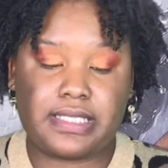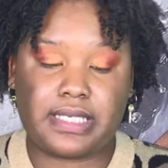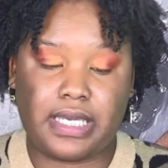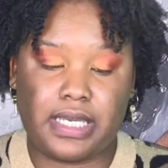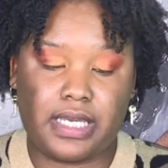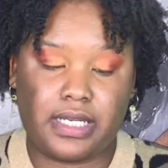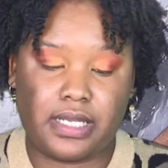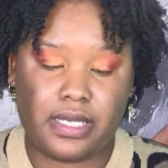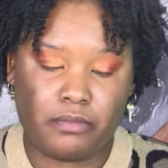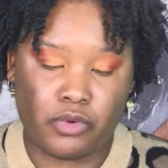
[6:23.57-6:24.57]

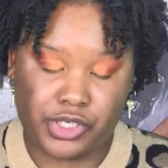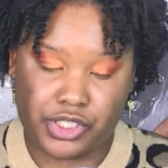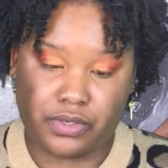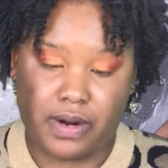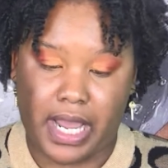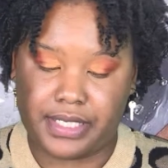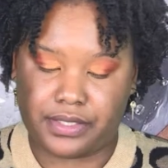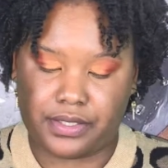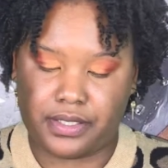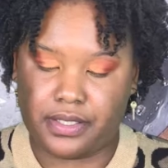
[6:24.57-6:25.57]
Skin
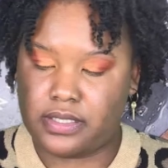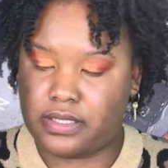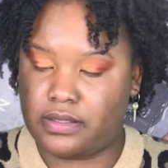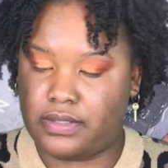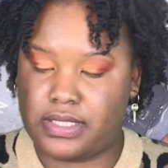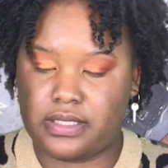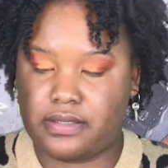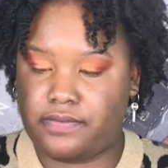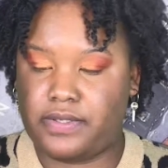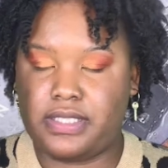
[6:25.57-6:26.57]
Moisturizer. So this is the
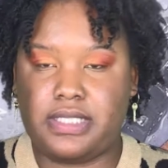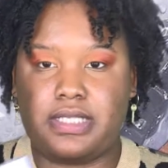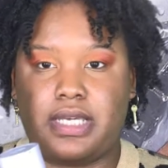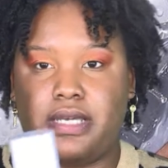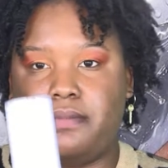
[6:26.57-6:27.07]
Fenty Skin